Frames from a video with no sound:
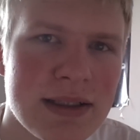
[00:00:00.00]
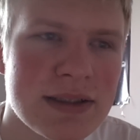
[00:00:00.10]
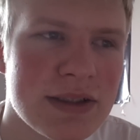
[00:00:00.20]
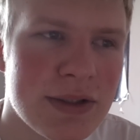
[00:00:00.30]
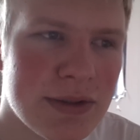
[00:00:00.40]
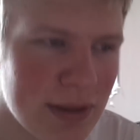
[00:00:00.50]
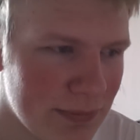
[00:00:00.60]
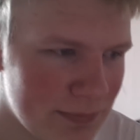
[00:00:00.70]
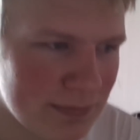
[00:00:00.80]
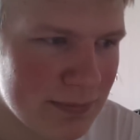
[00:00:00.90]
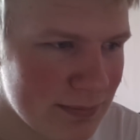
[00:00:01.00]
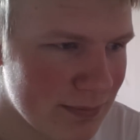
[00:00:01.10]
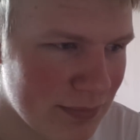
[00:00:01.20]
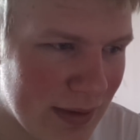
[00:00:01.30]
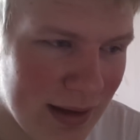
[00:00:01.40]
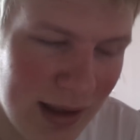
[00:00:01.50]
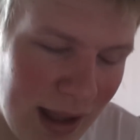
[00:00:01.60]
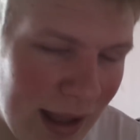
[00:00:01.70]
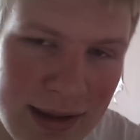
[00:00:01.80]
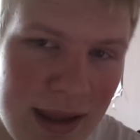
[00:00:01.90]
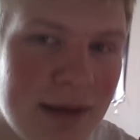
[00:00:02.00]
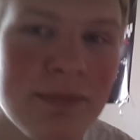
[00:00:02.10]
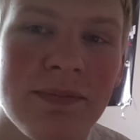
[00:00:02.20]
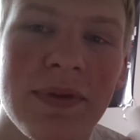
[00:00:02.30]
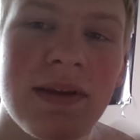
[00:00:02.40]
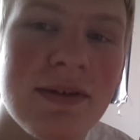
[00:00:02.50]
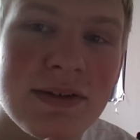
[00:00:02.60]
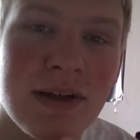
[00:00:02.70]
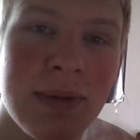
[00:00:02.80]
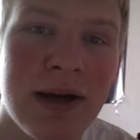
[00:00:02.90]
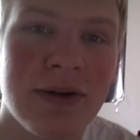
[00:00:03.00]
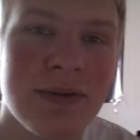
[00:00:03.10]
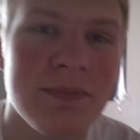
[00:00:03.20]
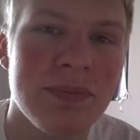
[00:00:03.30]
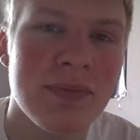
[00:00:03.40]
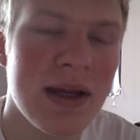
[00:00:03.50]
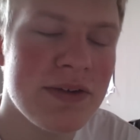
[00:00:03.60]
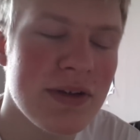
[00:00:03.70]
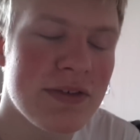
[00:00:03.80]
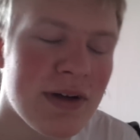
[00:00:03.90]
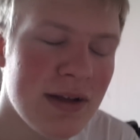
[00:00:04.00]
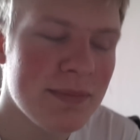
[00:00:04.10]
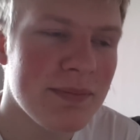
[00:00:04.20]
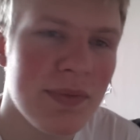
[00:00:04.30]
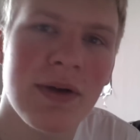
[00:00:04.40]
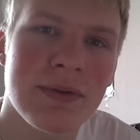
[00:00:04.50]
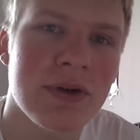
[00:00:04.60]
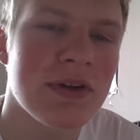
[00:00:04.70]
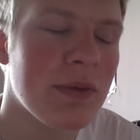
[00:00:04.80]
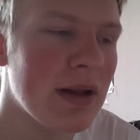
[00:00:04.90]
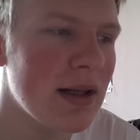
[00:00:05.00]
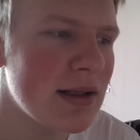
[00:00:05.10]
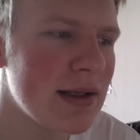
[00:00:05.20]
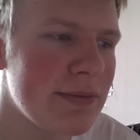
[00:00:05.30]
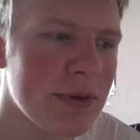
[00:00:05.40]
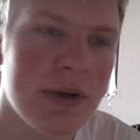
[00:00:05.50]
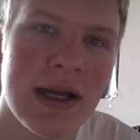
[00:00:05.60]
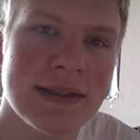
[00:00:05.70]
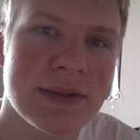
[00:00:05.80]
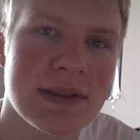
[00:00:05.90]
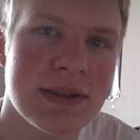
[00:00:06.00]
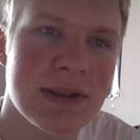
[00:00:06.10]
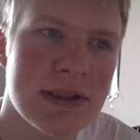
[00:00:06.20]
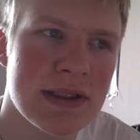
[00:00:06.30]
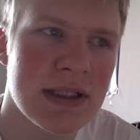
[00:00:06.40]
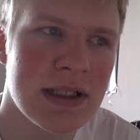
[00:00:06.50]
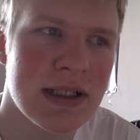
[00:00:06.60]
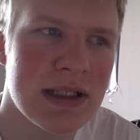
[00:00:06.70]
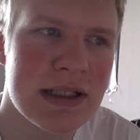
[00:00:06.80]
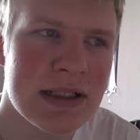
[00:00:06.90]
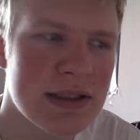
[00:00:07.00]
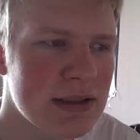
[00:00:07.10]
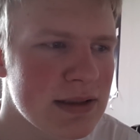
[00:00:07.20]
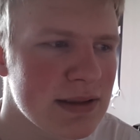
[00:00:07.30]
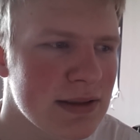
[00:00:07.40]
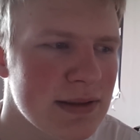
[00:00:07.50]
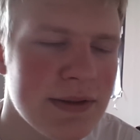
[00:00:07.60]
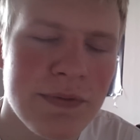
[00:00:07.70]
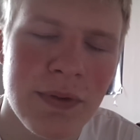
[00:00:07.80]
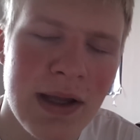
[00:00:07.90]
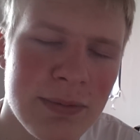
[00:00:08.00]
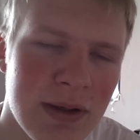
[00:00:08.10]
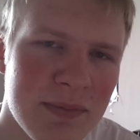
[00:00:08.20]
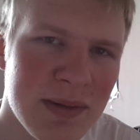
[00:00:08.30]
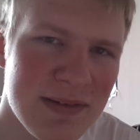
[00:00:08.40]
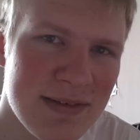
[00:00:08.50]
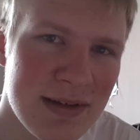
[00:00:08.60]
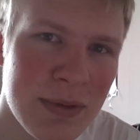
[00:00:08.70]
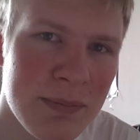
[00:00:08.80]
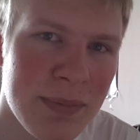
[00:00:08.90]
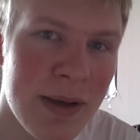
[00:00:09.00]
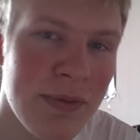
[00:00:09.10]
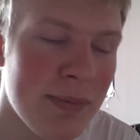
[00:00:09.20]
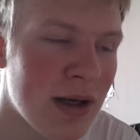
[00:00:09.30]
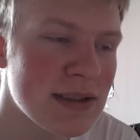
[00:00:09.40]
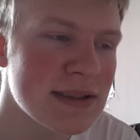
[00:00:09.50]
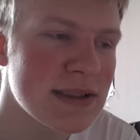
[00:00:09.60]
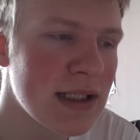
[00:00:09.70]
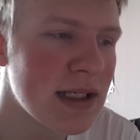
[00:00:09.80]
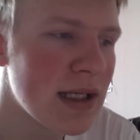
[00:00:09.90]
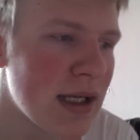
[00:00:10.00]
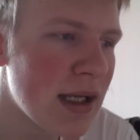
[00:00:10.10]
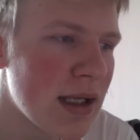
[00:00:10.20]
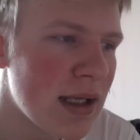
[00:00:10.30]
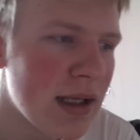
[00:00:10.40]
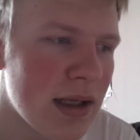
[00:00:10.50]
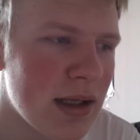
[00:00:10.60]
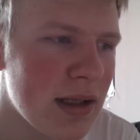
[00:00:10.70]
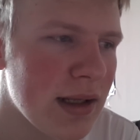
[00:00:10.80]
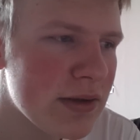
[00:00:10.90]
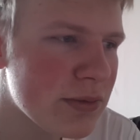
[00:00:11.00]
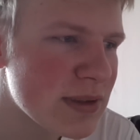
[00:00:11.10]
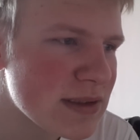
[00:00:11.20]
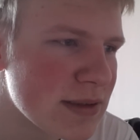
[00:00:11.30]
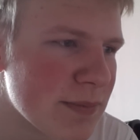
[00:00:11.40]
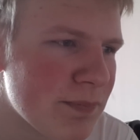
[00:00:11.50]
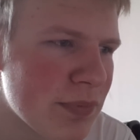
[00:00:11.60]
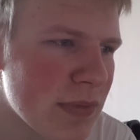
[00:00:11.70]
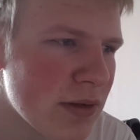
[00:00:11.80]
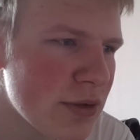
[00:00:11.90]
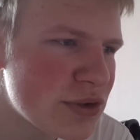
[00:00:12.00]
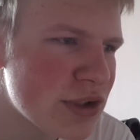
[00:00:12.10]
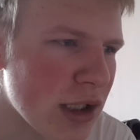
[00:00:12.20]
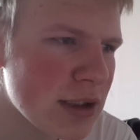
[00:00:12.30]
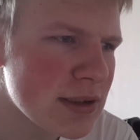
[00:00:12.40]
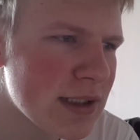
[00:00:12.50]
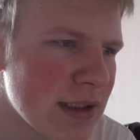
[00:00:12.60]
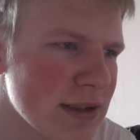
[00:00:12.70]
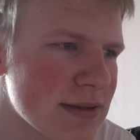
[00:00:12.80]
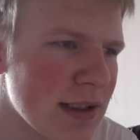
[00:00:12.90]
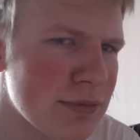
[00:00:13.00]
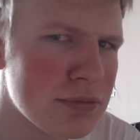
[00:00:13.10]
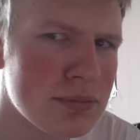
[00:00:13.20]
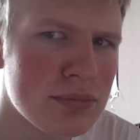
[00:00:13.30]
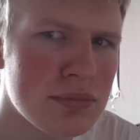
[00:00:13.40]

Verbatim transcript: So if I can somehow manage to install them, of course I will. If you guys, uh, if you guys want to see me play with mods. Uh, next question. You suck. Kill yourself.